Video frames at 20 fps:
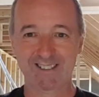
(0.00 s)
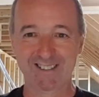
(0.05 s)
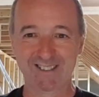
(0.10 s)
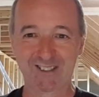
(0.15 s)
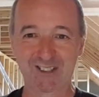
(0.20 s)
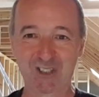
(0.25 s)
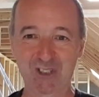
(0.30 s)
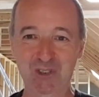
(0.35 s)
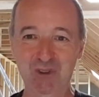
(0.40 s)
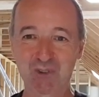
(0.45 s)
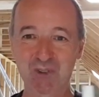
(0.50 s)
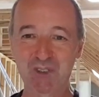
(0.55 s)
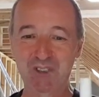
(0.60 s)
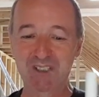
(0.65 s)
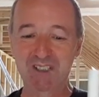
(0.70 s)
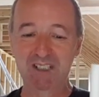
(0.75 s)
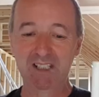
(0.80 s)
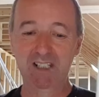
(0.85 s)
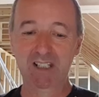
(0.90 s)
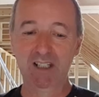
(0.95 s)
Touch wood.
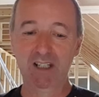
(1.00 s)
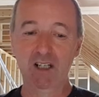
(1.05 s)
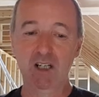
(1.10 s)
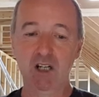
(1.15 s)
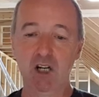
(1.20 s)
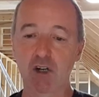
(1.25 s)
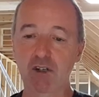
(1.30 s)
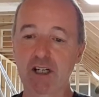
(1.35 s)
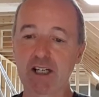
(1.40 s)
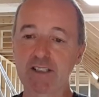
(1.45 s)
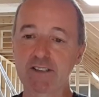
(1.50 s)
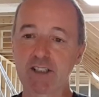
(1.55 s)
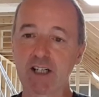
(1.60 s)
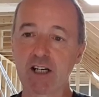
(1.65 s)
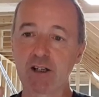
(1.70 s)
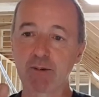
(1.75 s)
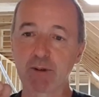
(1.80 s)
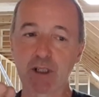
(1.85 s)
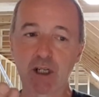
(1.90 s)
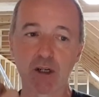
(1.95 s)
Okay, so
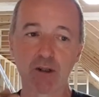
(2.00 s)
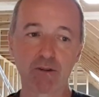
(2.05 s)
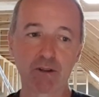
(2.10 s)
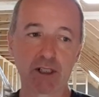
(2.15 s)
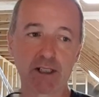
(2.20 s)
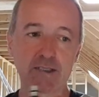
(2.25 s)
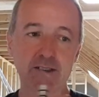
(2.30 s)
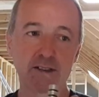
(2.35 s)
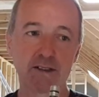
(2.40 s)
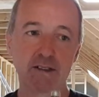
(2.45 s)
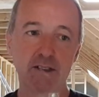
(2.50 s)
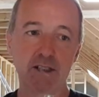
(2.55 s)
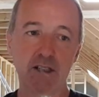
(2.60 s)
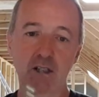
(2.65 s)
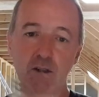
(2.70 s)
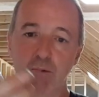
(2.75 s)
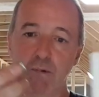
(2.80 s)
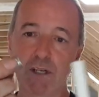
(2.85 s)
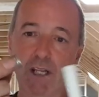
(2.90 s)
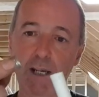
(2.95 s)
here we go, right?
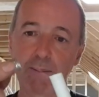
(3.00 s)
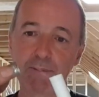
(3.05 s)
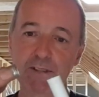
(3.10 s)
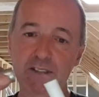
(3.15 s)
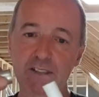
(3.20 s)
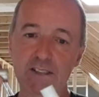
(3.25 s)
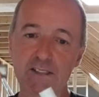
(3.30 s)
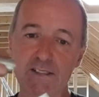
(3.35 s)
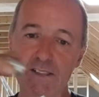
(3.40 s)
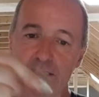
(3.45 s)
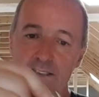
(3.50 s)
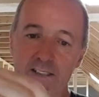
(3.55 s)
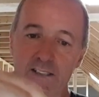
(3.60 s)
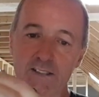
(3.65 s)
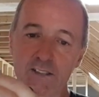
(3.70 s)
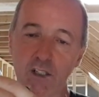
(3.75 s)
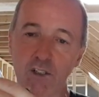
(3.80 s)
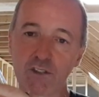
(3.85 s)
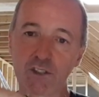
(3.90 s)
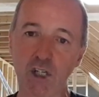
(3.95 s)
What happens is this
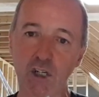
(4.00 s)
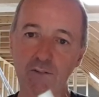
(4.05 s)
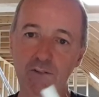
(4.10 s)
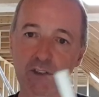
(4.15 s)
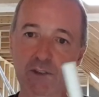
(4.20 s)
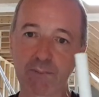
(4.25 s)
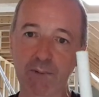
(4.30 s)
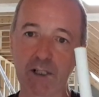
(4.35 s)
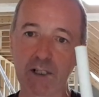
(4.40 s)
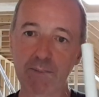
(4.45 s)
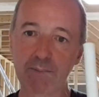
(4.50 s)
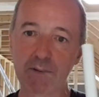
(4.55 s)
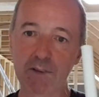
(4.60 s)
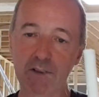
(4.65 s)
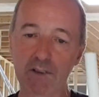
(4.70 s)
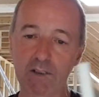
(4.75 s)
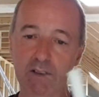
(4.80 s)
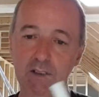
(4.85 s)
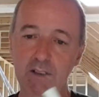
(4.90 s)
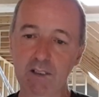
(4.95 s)
goes over the pipe.
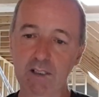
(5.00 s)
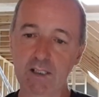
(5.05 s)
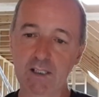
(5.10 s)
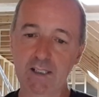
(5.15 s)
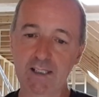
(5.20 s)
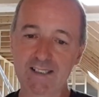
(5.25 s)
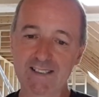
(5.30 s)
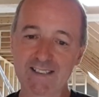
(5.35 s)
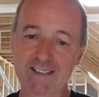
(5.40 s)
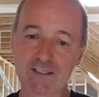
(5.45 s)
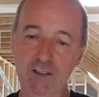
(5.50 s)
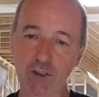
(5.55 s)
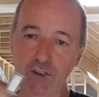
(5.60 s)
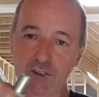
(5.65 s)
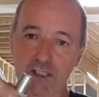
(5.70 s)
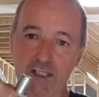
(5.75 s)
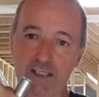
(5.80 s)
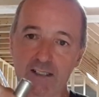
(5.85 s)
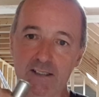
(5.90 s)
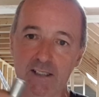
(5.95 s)
This goes
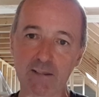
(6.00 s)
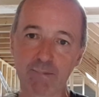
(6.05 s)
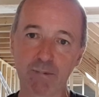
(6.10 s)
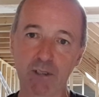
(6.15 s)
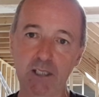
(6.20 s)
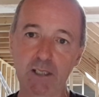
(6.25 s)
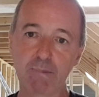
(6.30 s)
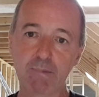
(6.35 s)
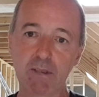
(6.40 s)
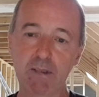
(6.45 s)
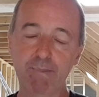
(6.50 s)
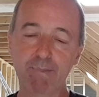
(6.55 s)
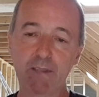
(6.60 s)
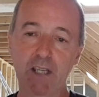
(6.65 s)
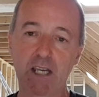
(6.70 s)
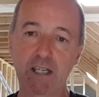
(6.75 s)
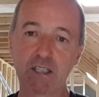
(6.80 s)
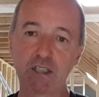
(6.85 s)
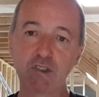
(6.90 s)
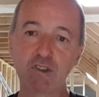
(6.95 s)
into the pipe
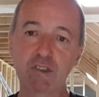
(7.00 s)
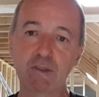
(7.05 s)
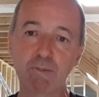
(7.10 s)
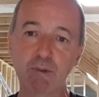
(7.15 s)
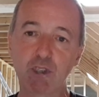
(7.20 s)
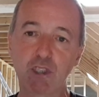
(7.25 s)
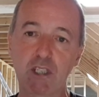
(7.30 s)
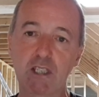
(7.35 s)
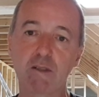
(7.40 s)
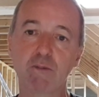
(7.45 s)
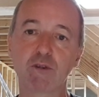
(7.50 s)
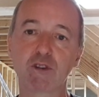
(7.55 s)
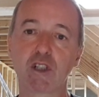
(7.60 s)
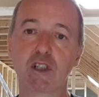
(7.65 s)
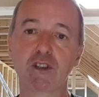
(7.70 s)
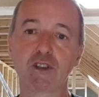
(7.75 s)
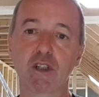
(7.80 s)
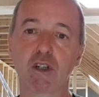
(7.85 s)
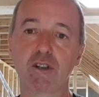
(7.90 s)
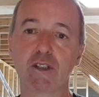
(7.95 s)
and I use a machine, which I'll
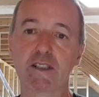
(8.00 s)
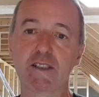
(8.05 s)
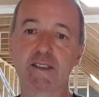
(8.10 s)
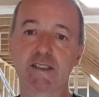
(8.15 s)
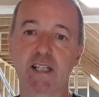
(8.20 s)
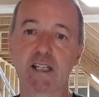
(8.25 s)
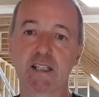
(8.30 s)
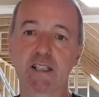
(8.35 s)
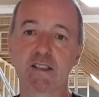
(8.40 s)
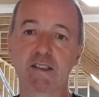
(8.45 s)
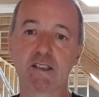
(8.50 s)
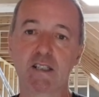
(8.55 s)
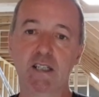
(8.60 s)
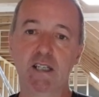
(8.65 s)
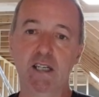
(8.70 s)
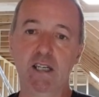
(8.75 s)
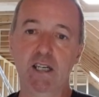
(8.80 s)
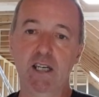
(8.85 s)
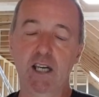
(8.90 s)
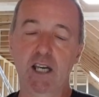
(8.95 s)
show you in a second,
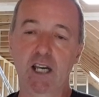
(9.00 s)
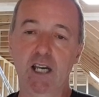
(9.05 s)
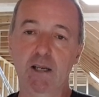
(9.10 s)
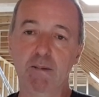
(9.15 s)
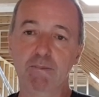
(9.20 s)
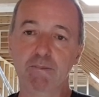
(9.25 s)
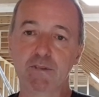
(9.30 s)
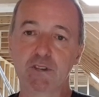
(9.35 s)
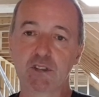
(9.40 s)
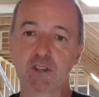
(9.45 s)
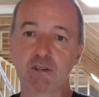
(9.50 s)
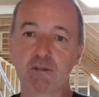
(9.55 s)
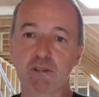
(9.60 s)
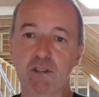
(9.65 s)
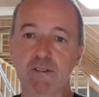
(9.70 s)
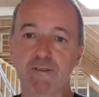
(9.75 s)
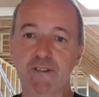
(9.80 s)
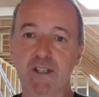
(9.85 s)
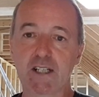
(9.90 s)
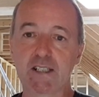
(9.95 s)
to
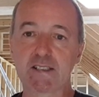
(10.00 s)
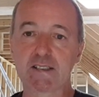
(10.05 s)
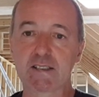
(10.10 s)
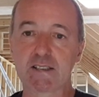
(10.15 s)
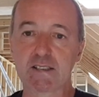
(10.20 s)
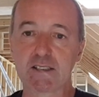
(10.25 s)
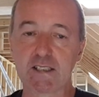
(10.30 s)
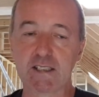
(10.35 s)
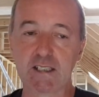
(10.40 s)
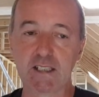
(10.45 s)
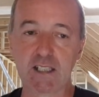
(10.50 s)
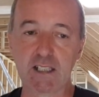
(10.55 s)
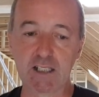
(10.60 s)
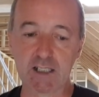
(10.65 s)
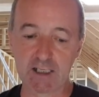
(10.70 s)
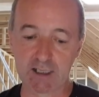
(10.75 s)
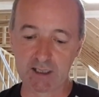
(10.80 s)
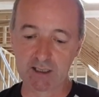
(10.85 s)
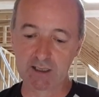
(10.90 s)
affect the